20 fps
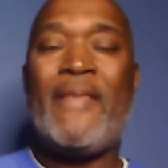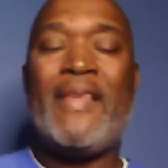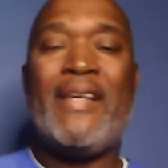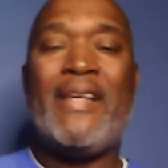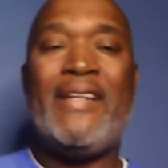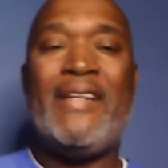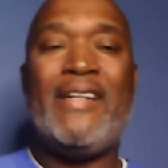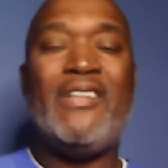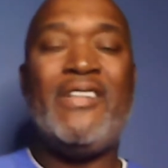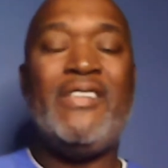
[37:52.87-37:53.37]

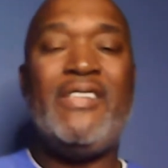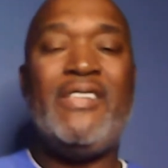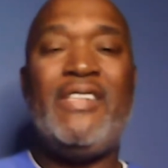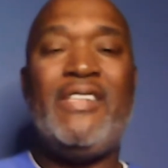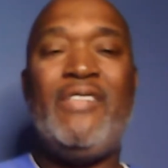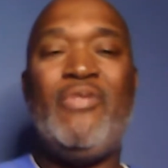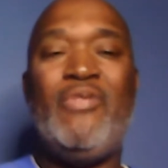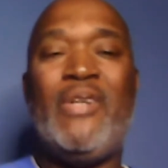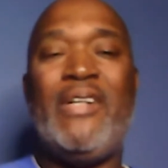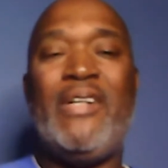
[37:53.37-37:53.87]
They're gonna
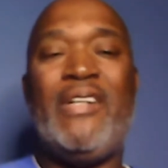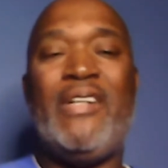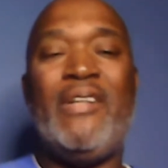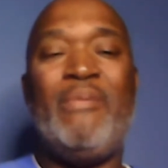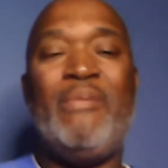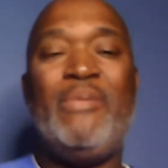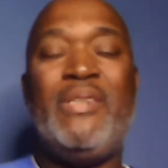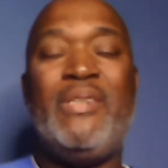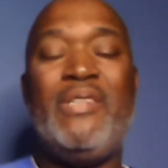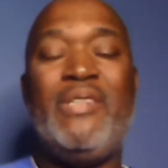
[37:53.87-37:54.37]
see let
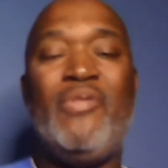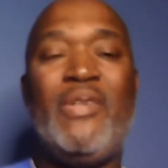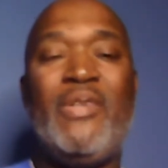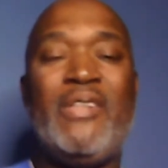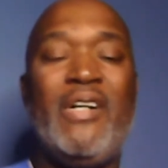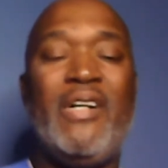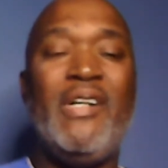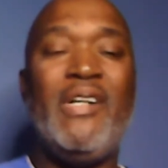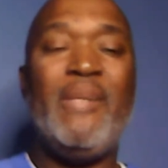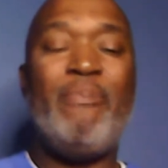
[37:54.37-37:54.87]
me see what
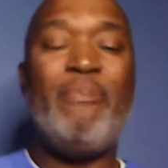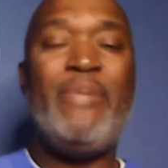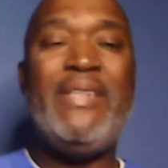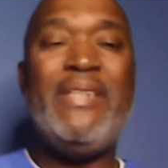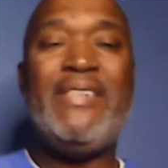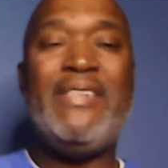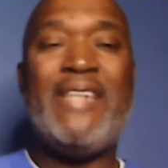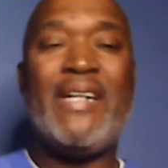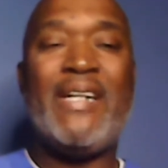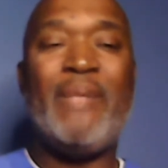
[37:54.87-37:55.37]
other
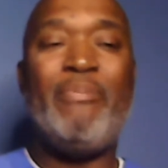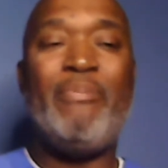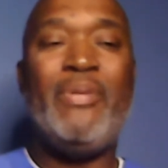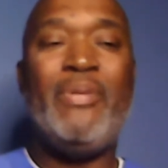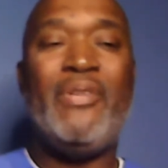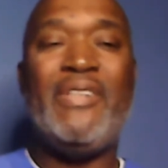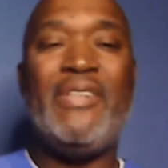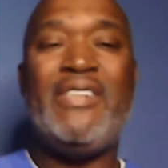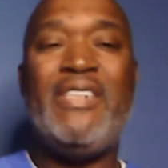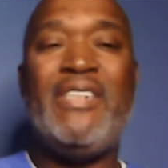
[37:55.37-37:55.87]
piece I could put
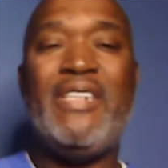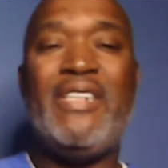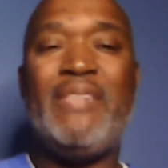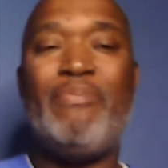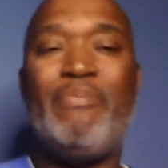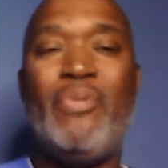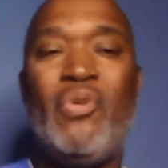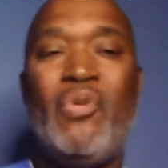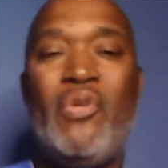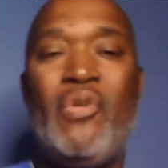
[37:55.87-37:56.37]
on the
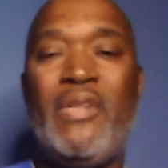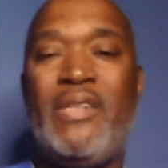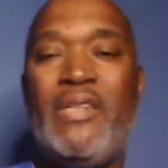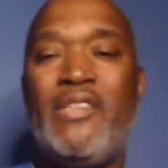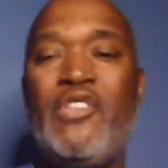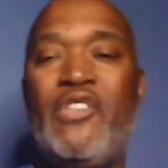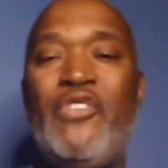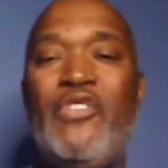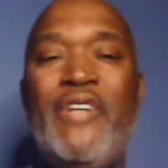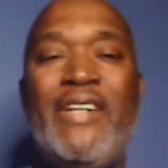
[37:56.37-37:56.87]
chessboard and
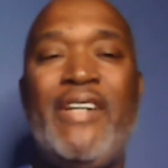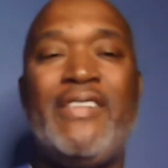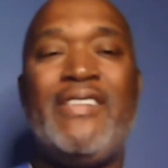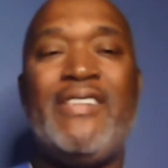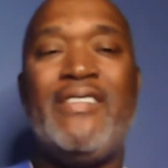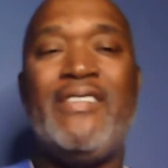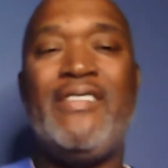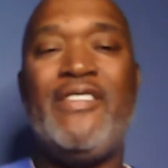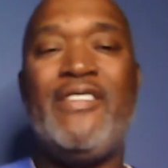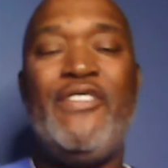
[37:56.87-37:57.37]
create
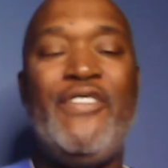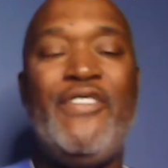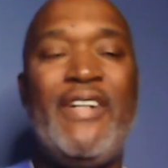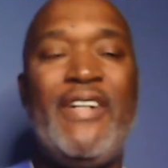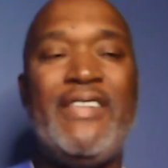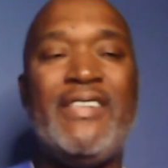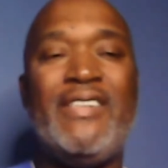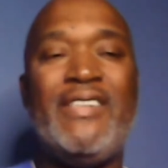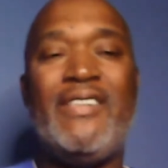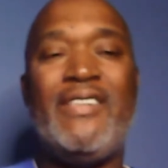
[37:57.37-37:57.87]

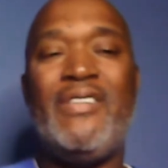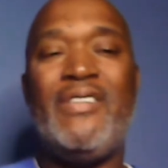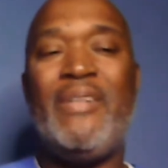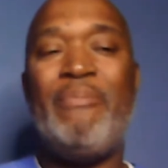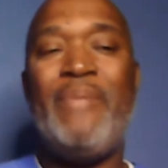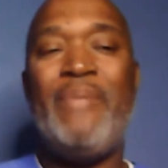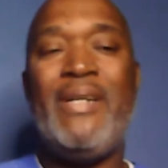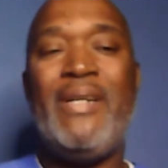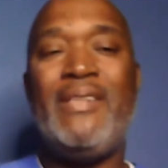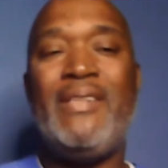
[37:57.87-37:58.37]
some
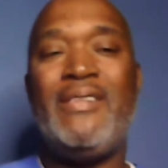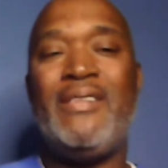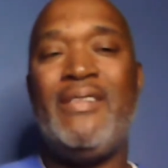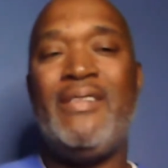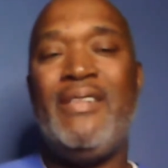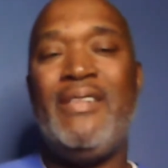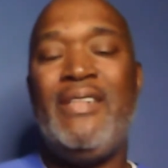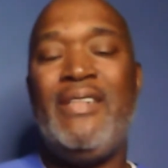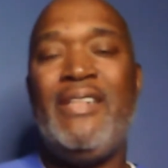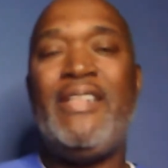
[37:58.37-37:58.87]
damn mess
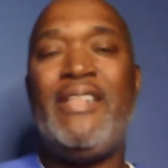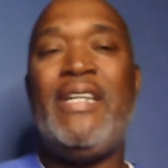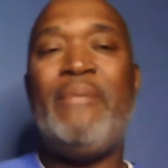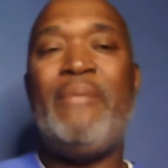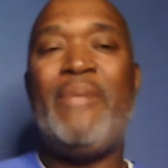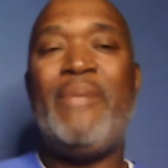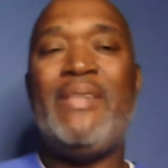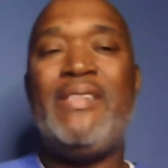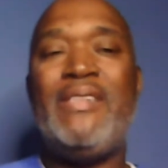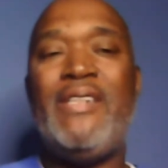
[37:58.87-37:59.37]
to keep
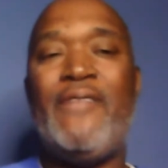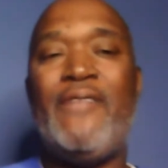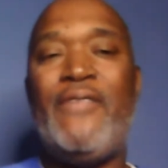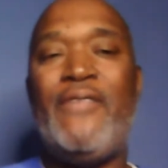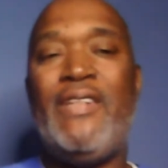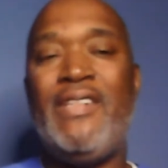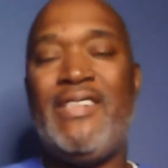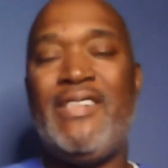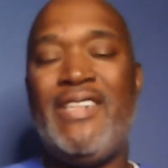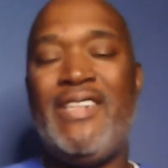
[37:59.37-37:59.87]
myself
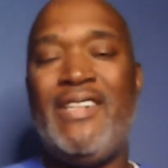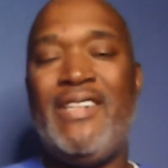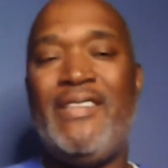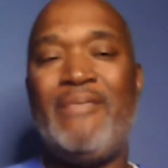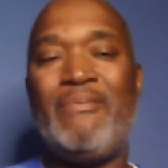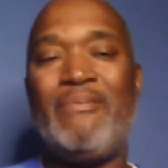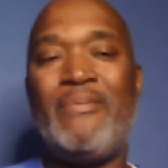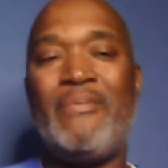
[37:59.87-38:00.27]
entertained.